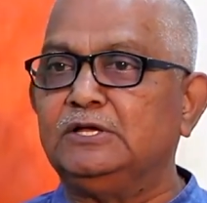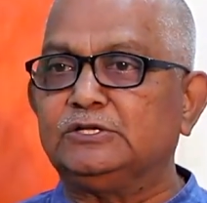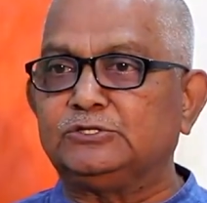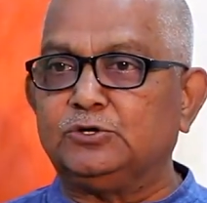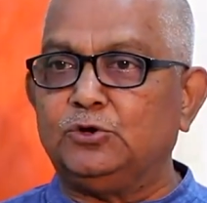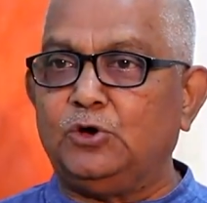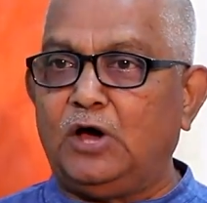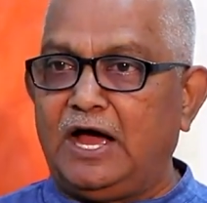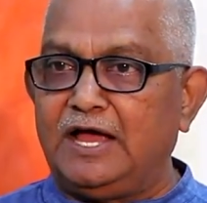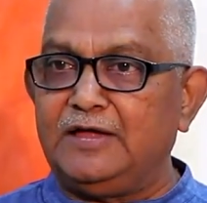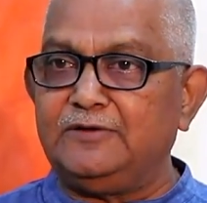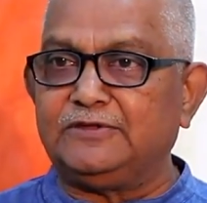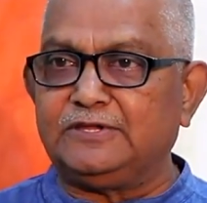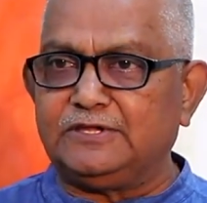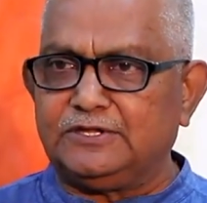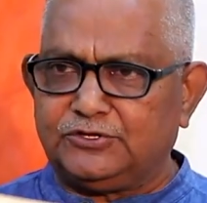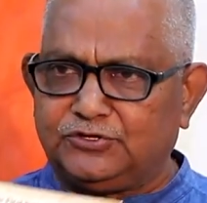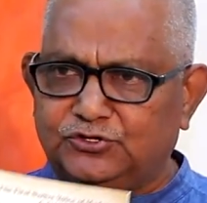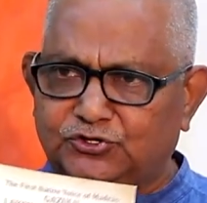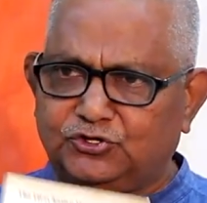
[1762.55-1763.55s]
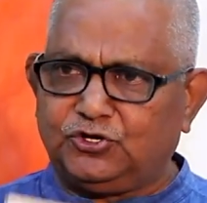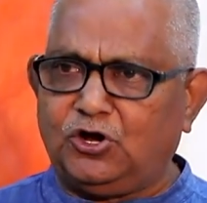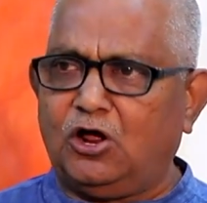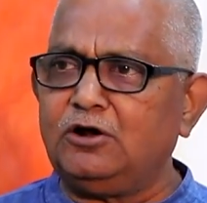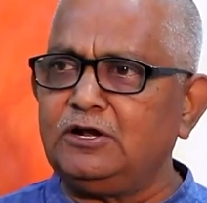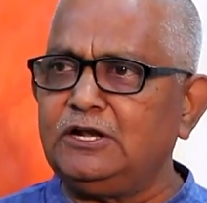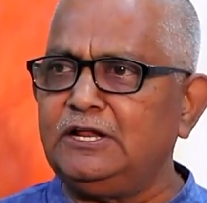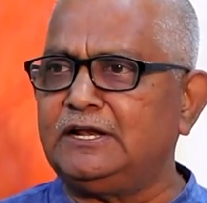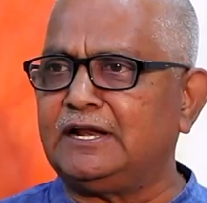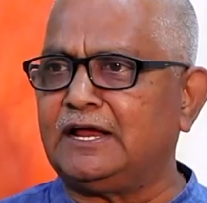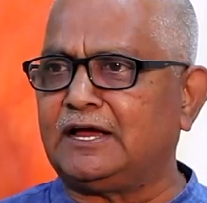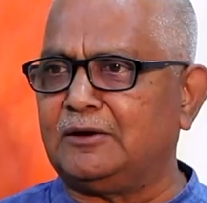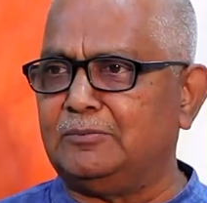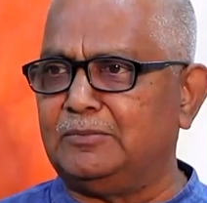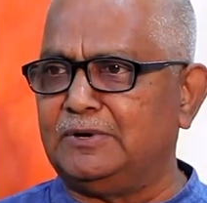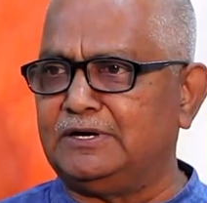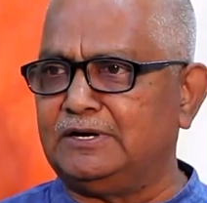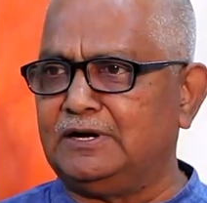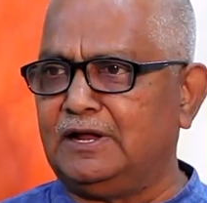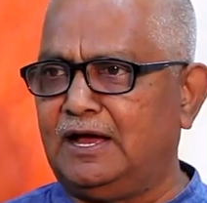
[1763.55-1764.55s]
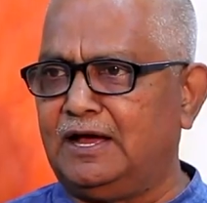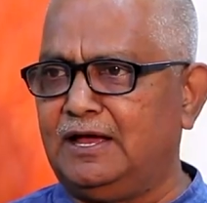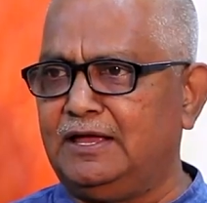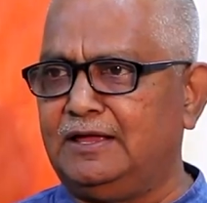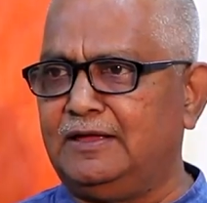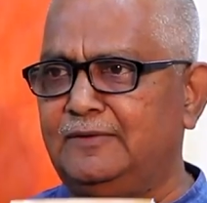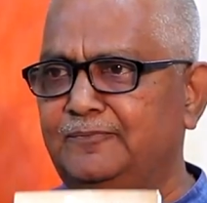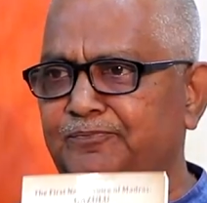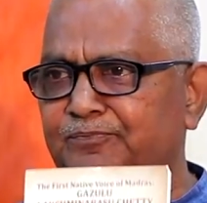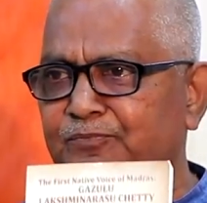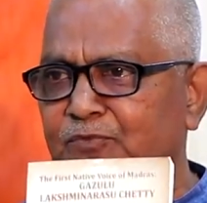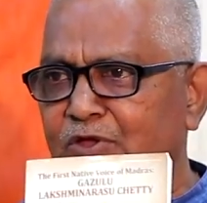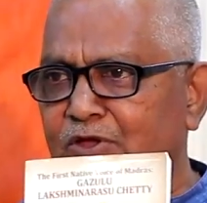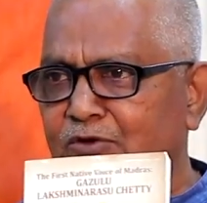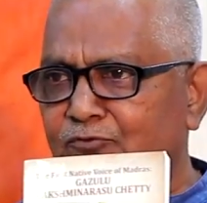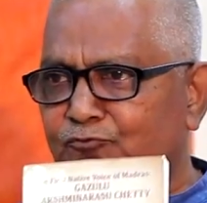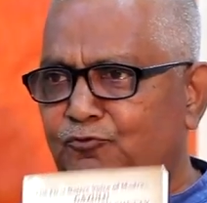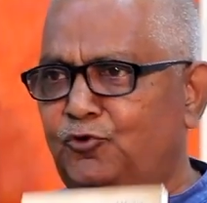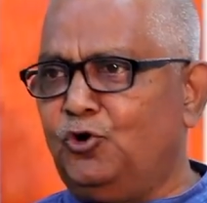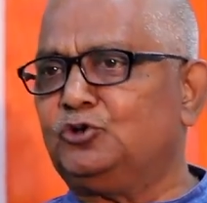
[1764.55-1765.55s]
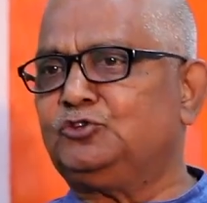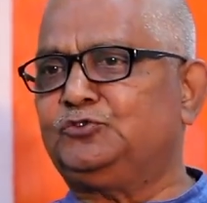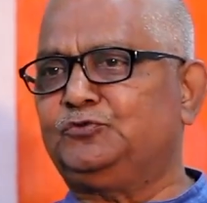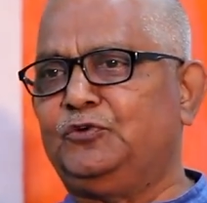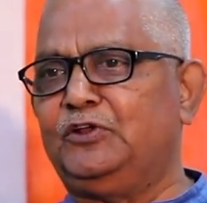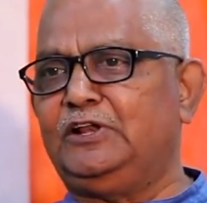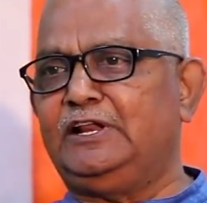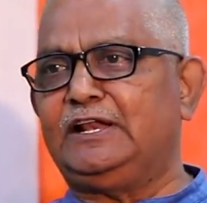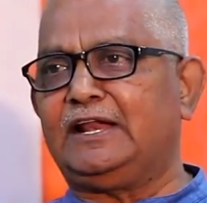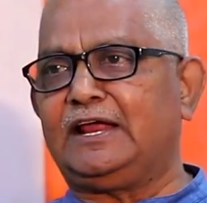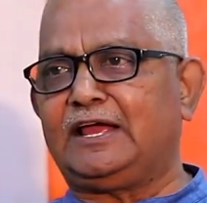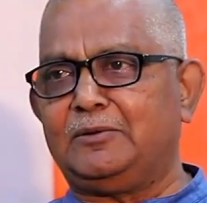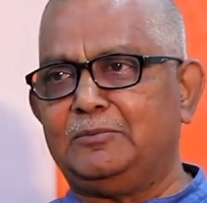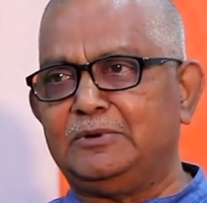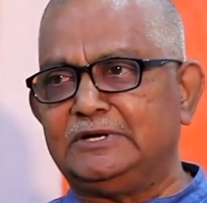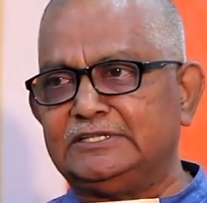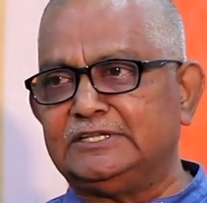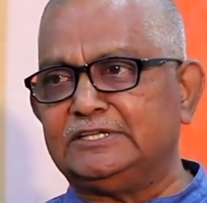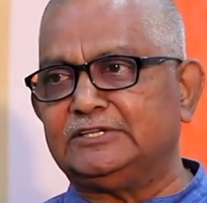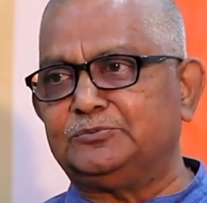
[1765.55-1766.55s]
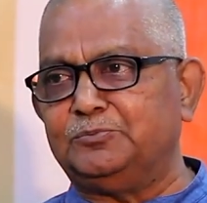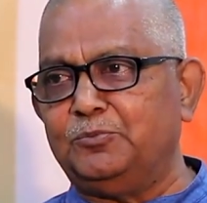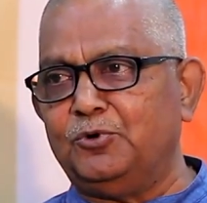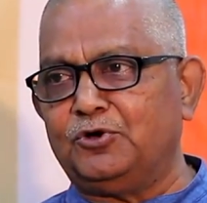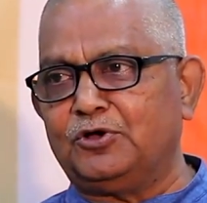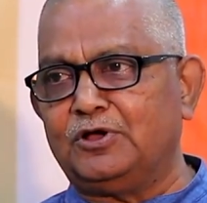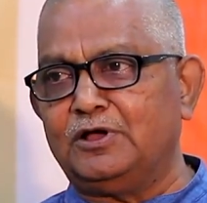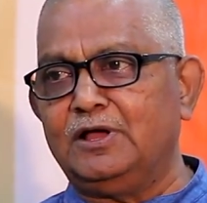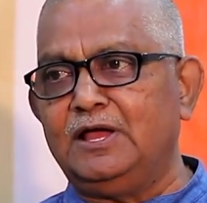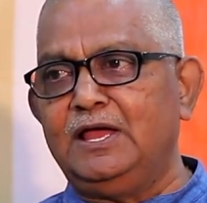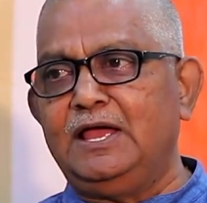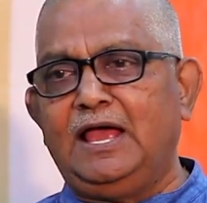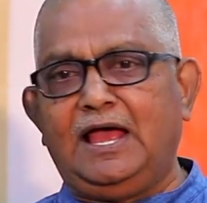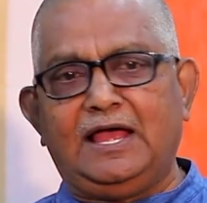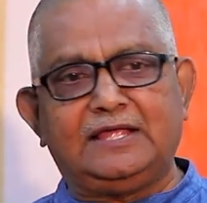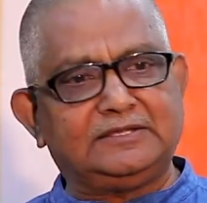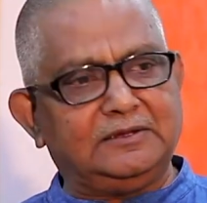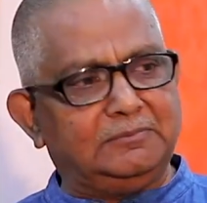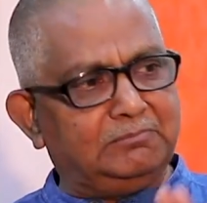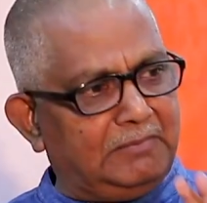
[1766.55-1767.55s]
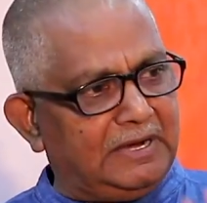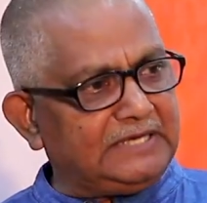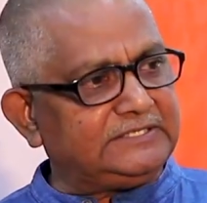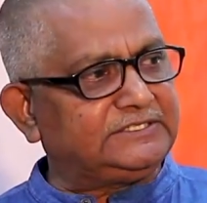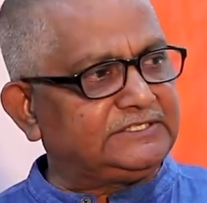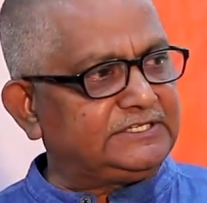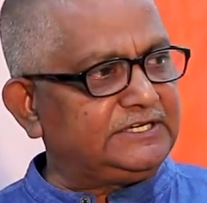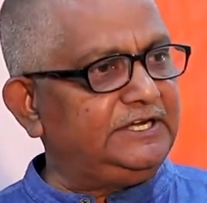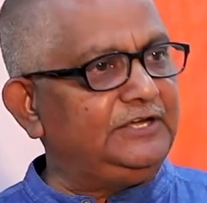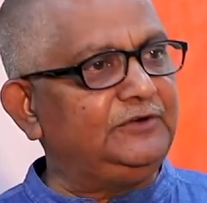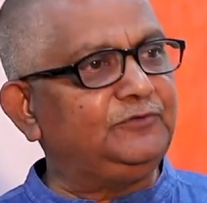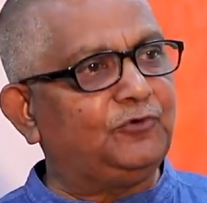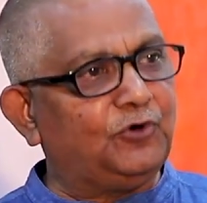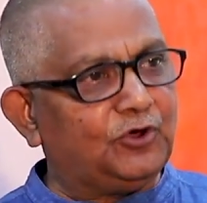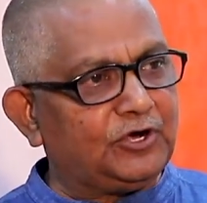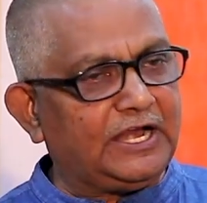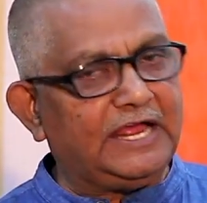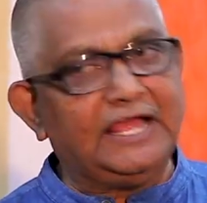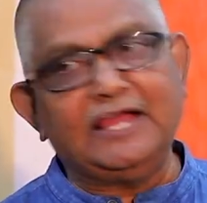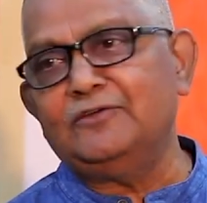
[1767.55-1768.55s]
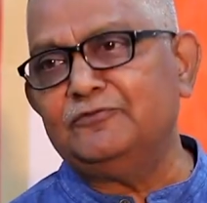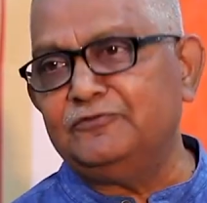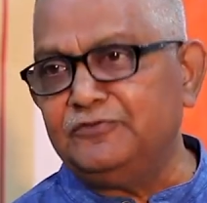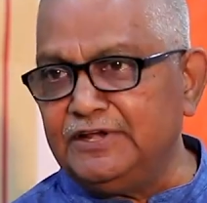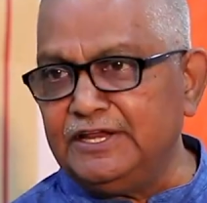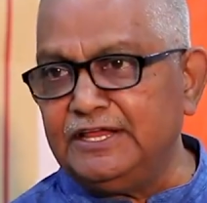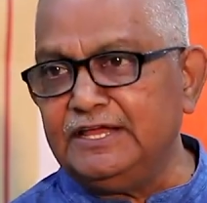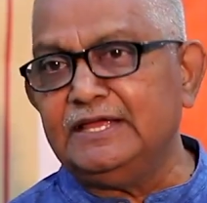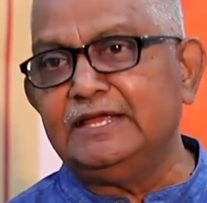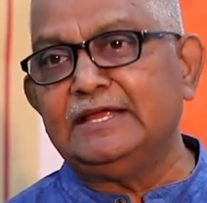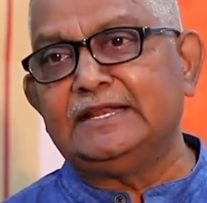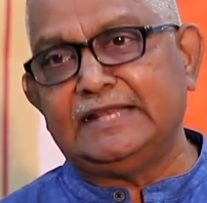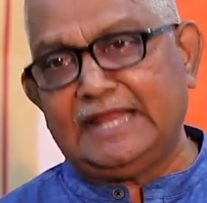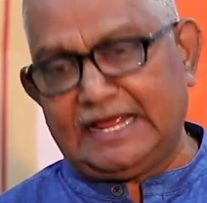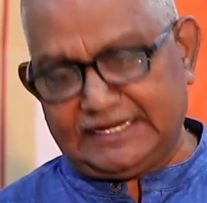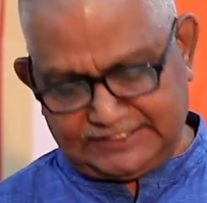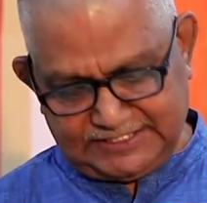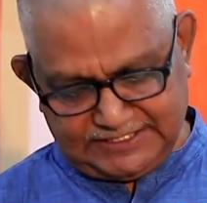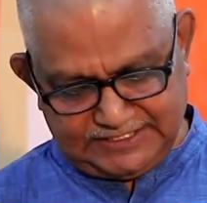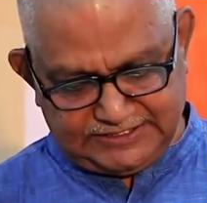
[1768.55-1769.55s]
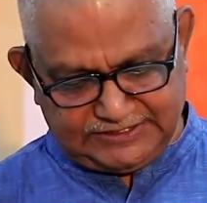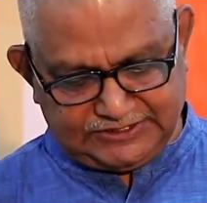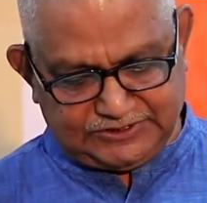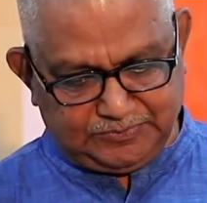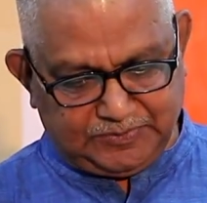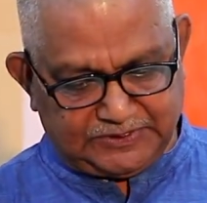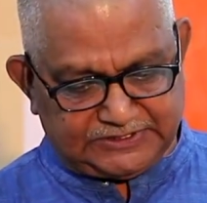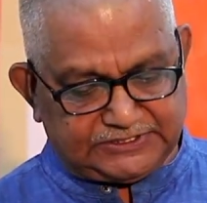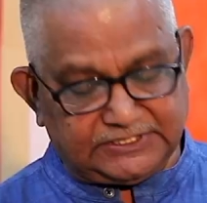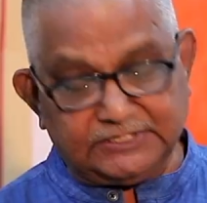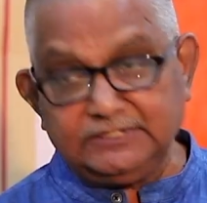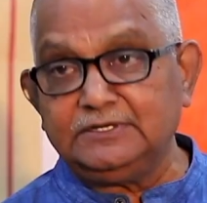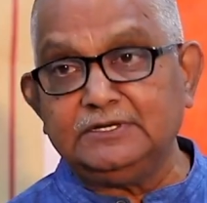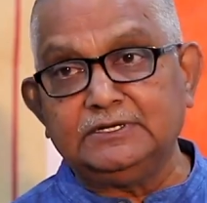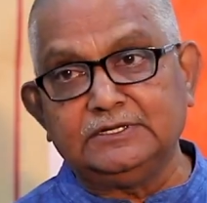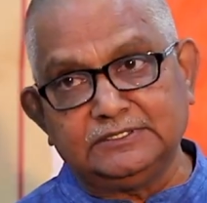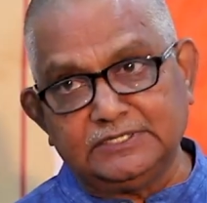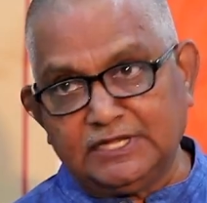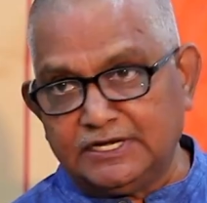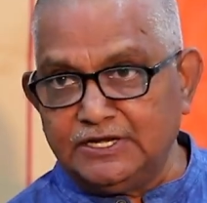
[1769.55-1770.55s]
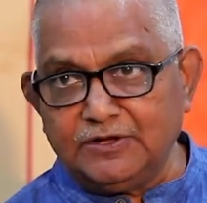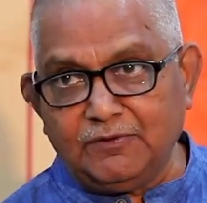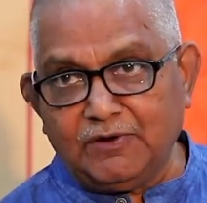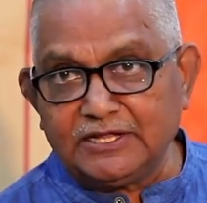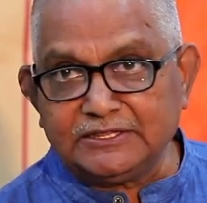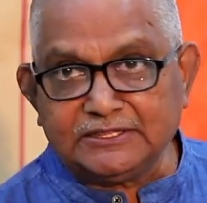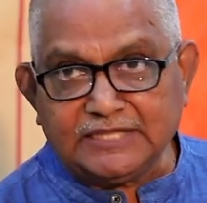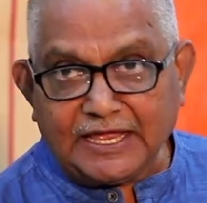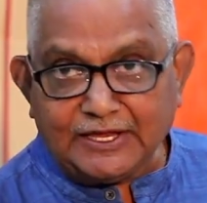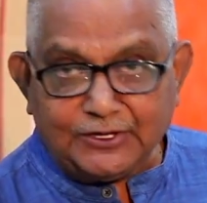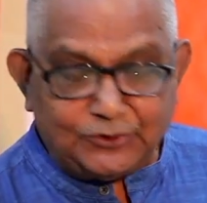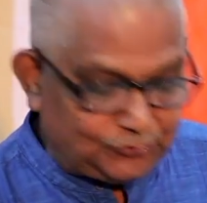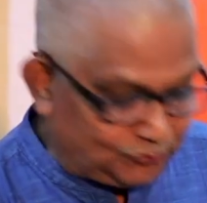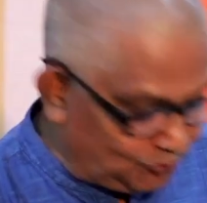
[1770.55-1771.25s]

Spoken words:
So, I strongly recommend, I forcefully recommend this book as a must read for every nationalist person. Dhanyavad, thank you